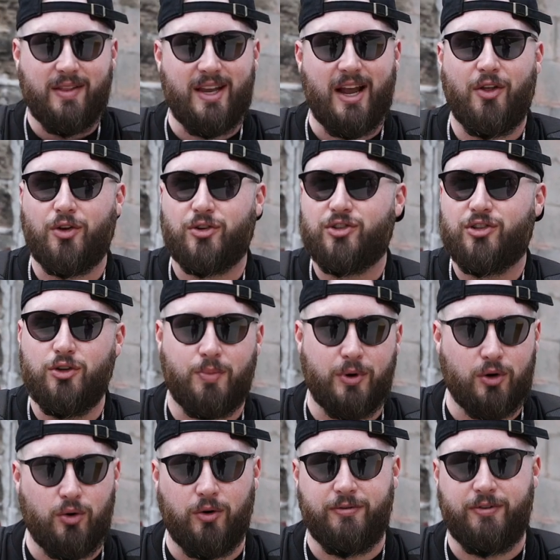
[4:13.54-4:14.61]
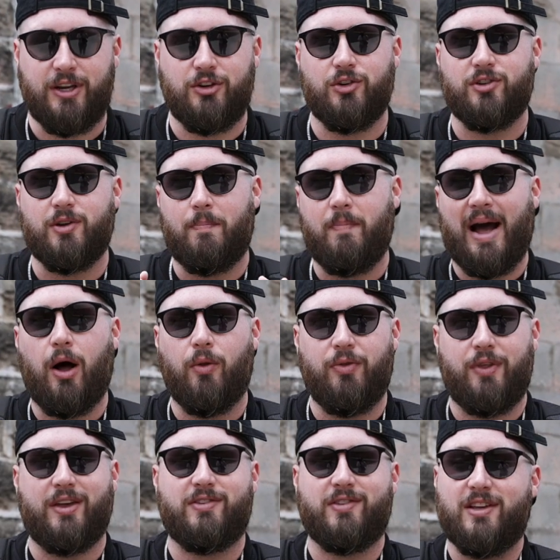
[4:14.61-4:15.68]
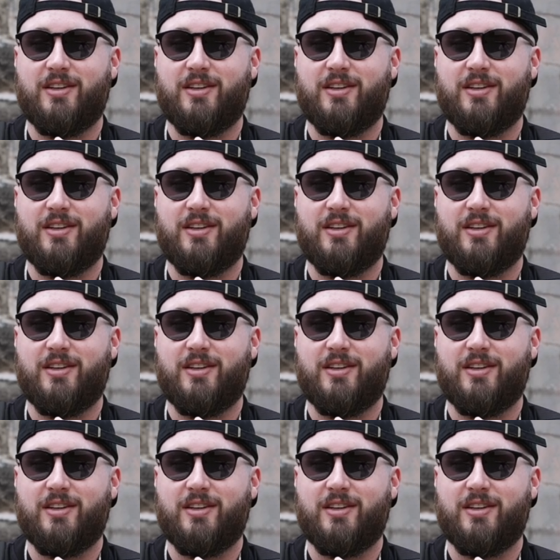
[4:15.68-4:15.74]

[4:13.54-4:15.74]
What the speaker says: of the other super cool features about this